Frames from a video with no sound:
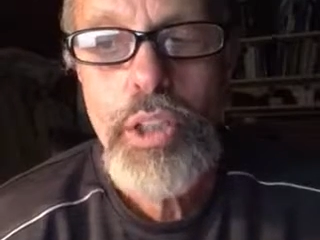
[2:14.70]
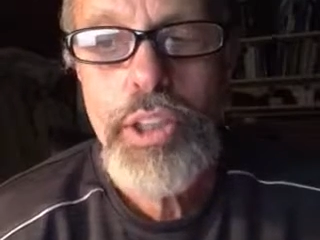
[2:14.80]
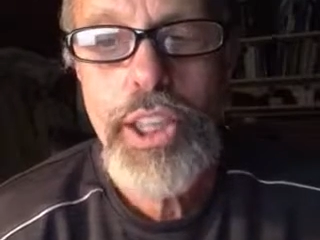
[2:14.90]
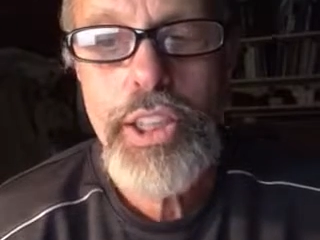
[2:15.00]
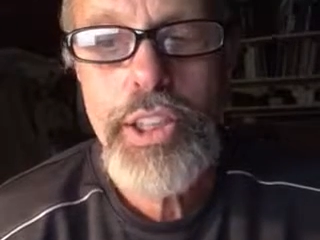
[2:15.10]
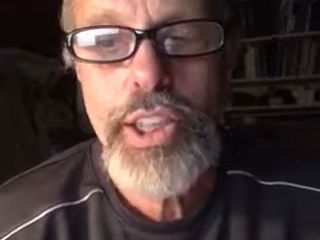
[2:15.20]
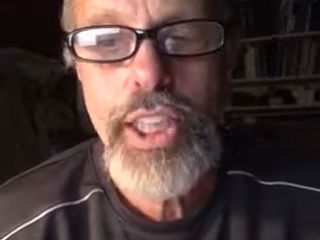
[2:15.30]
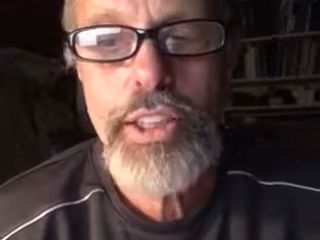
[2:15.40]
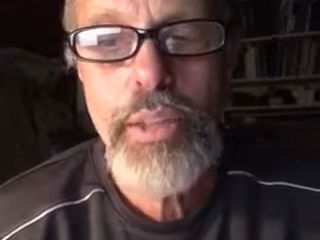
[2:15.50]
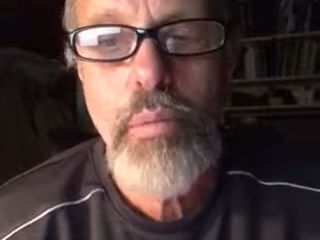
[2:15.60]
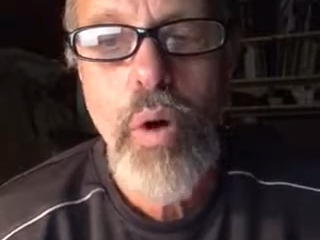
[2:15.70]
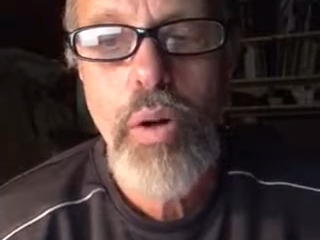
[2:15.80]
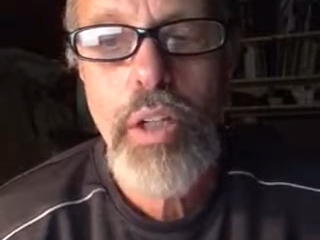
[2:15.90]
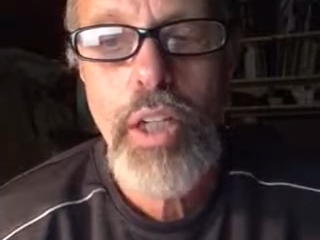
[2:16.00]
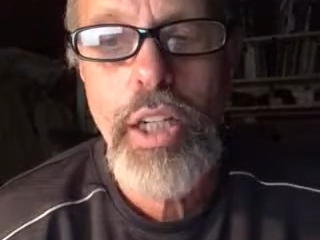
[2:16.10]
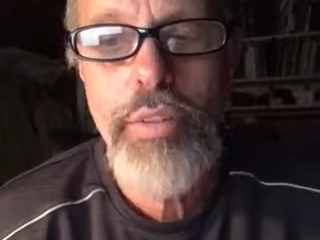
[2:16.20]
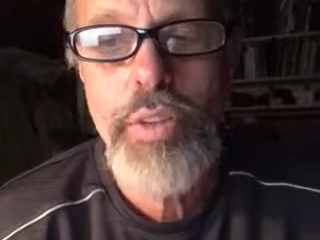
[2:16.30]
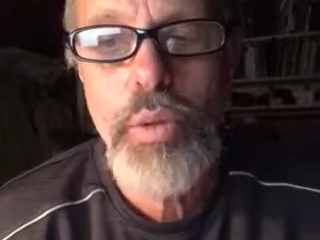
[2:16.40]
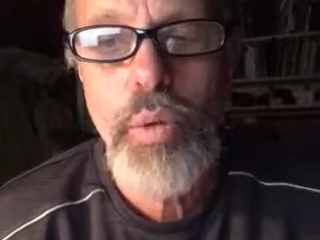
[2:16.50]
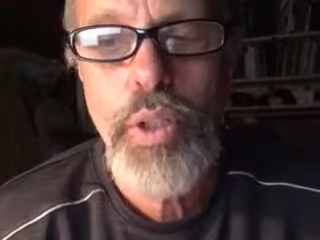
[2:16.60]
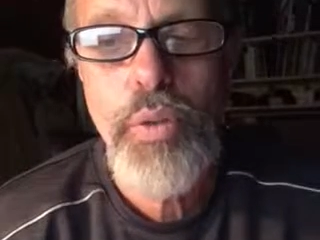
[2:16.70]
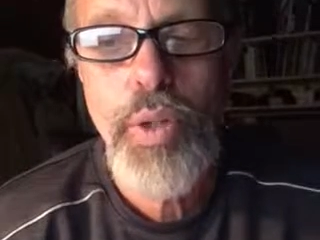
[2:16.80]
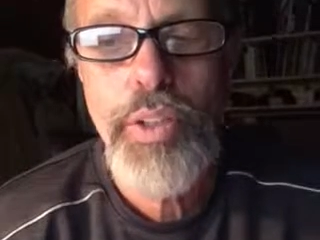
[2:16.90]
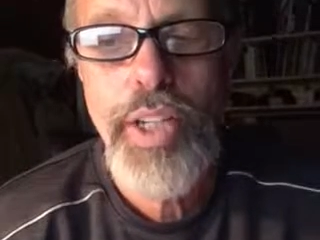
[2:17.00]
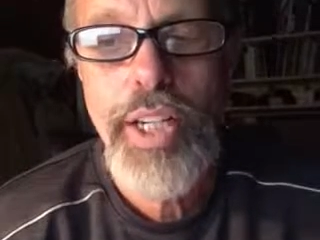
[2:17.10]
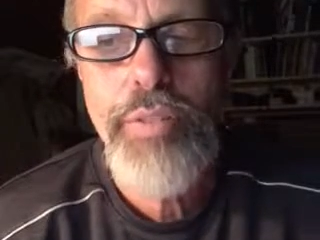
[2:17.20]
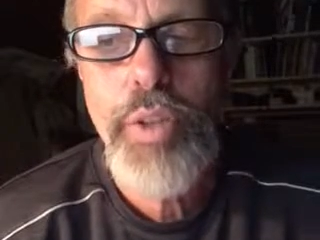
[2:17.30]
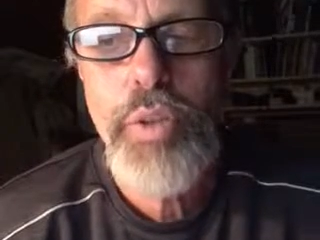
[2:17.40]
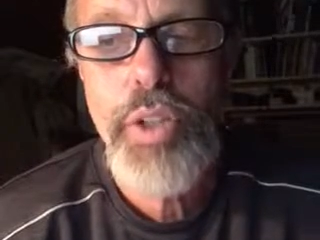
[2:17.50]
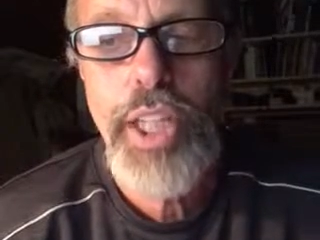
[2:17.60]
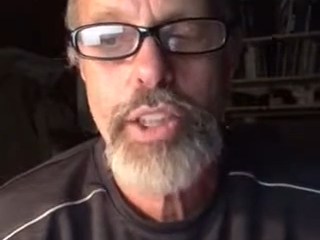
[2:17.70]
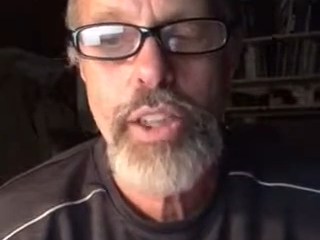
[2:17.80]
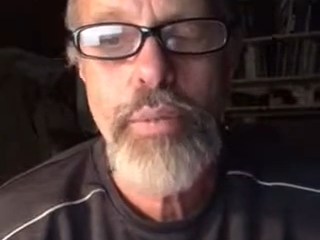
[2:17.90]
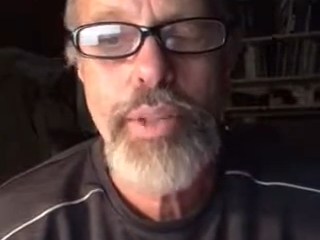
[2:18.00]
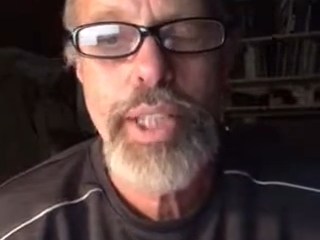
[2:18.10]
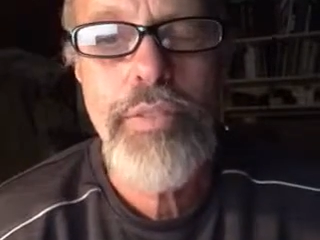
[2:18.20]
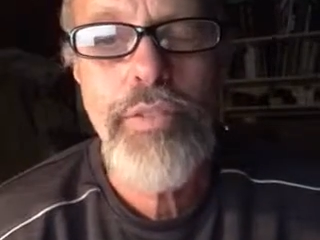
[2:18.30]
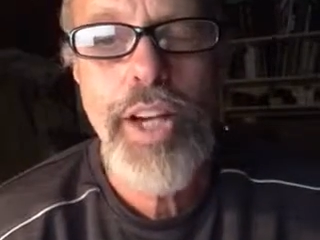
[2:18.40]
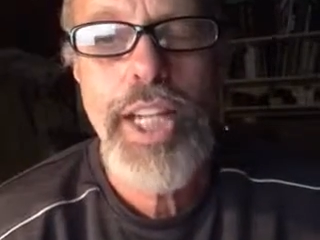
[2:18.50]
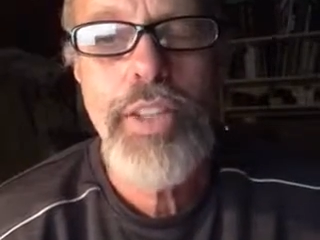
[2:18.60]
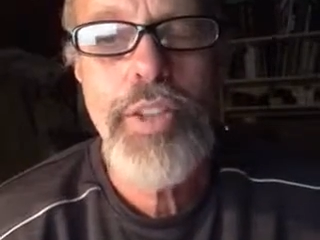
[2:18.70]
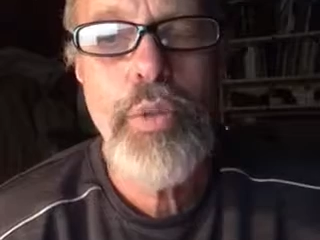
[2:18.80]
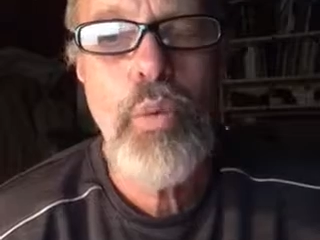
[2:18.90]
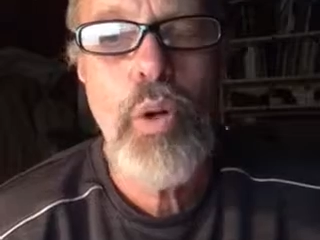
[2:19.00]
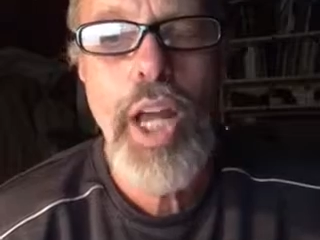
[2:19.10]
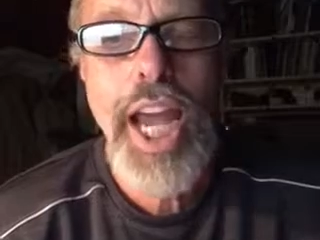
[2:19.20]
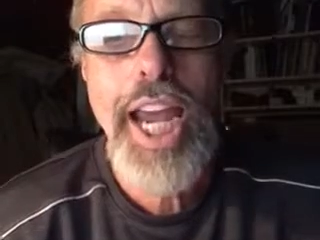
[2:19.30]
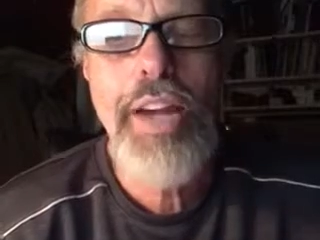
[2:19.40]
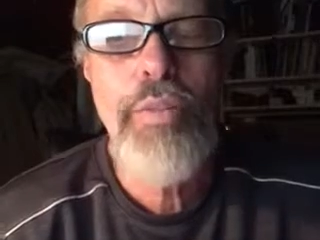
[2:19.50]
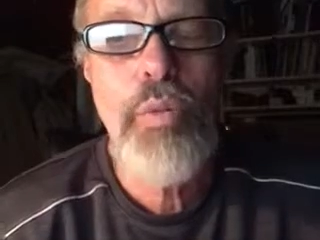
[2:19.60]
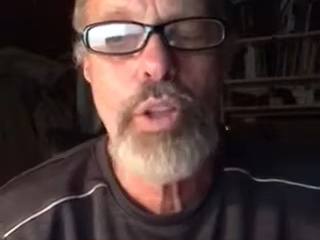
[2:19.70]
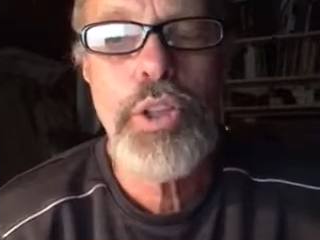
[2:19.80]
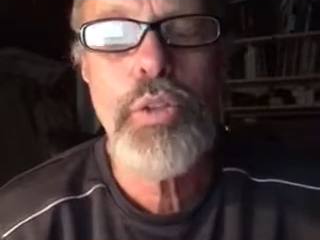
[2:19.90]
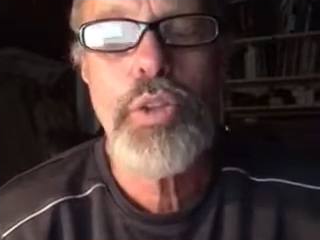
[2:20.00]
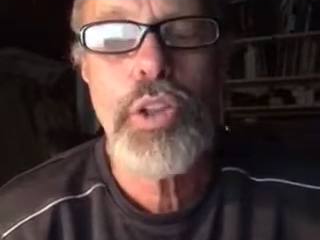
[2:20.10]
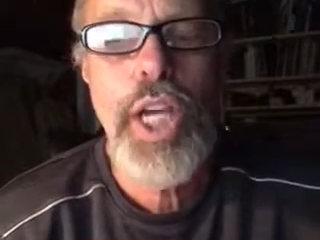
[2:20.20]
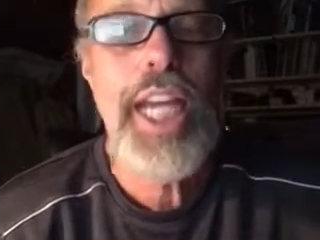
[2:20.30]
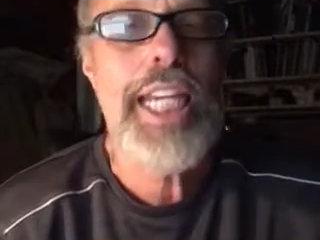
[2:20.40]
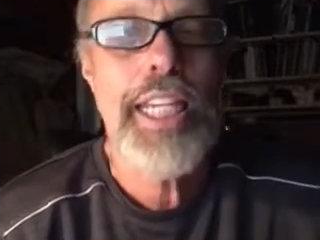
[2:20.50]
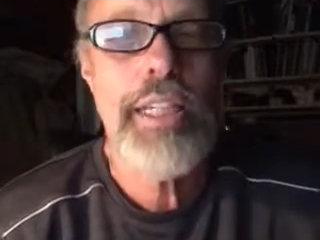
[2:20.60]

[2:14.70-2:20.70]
Jesus says in Mark 11:23 that if you say something in faith, you will have what you say.